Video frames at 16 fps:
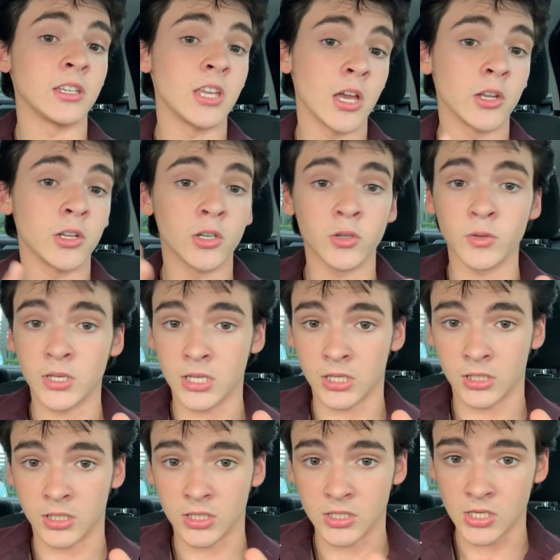Ghetto
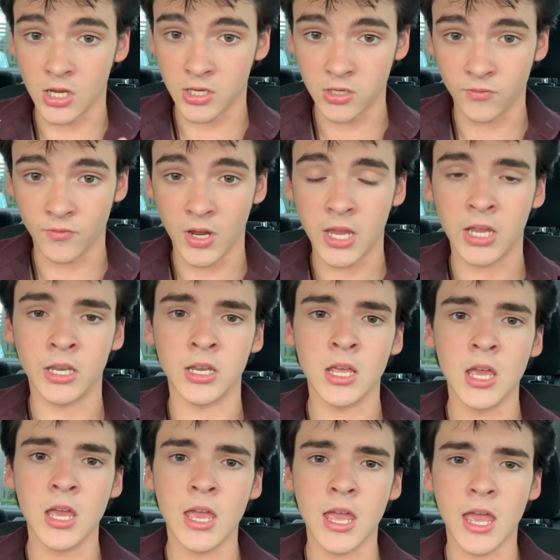and Kentucky Rain
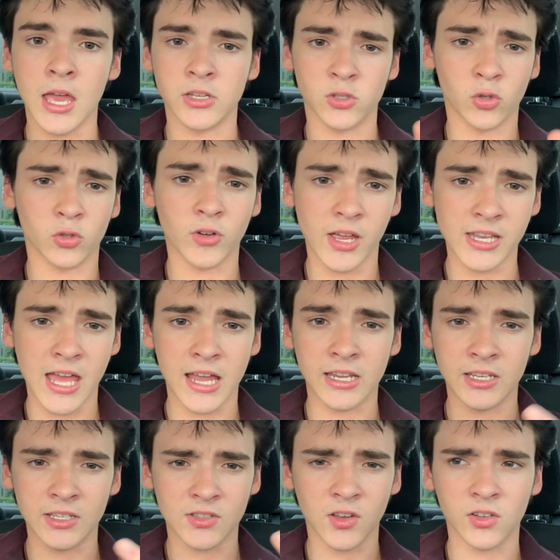and Don't Cry
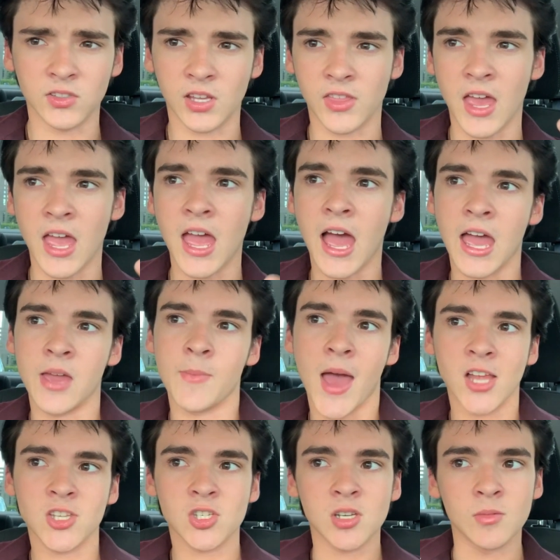Daddy, songs like that. I
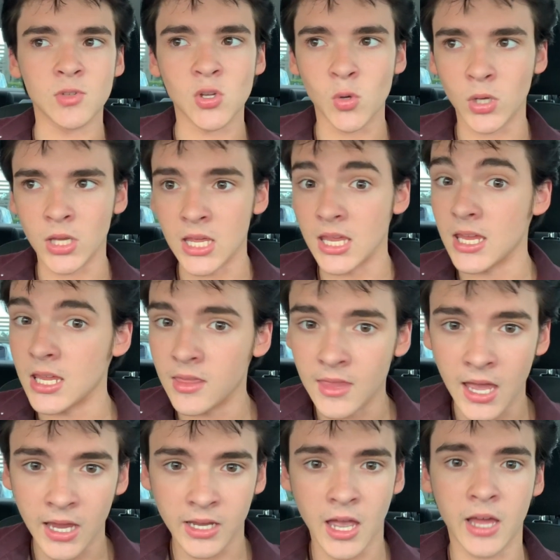imagine him doing it in
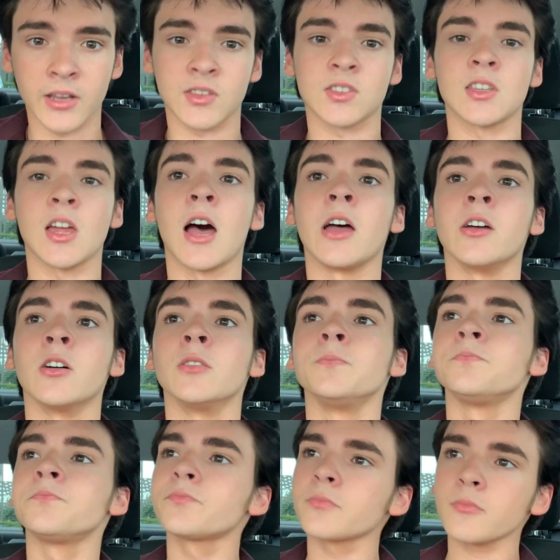that kind of style.
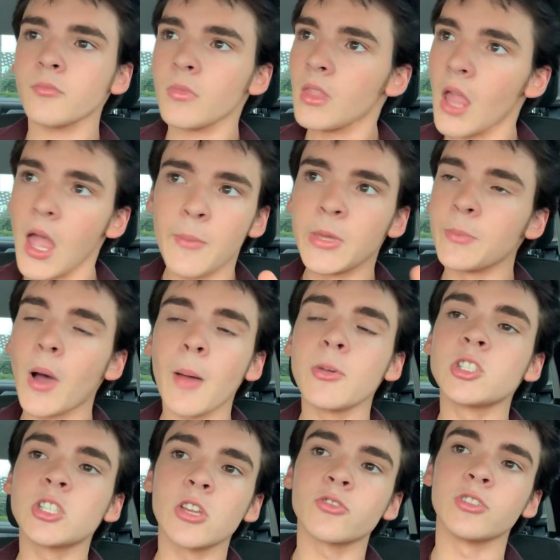I mean, Bobby
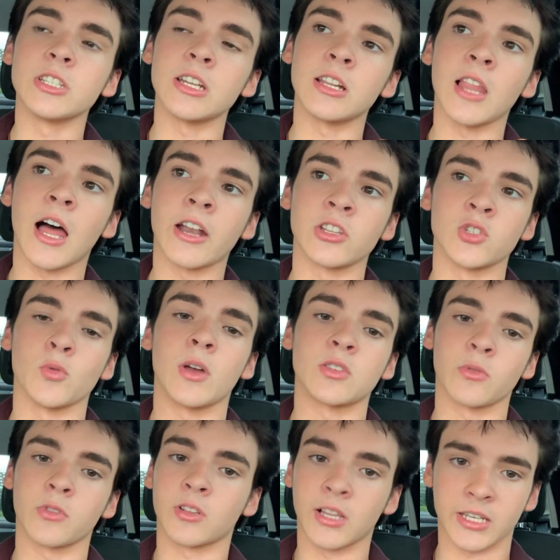Gentry did a lot of
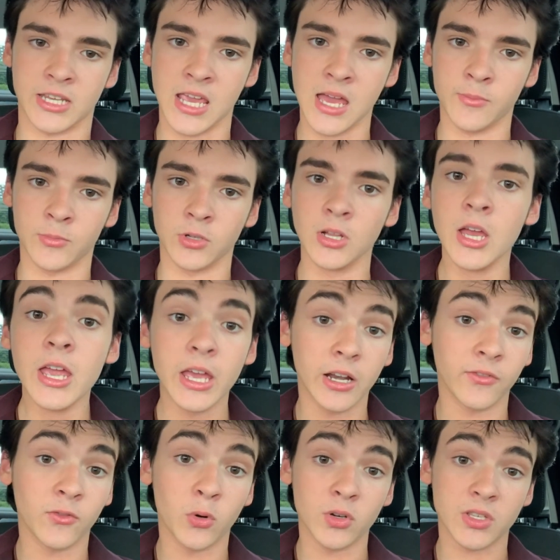duets with Glenn Campbell, and
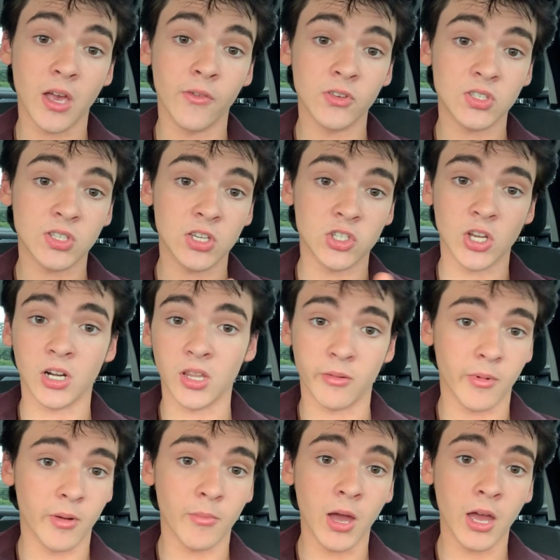of course Elvis did Gentle on
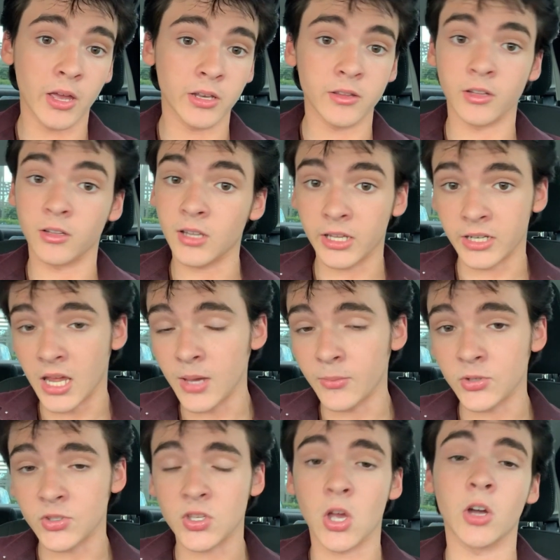My Mind, the Glenn
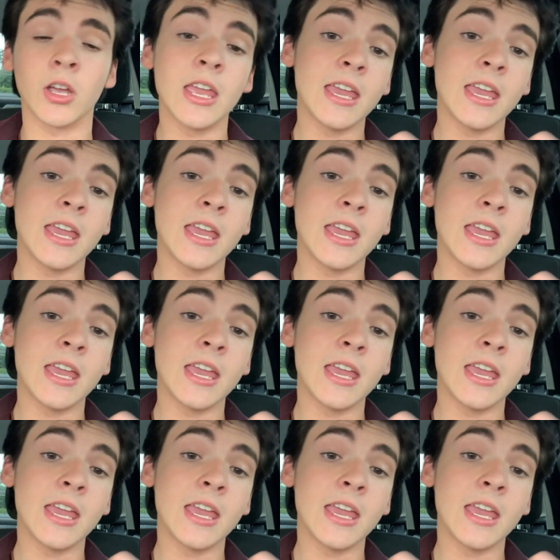Campbell song,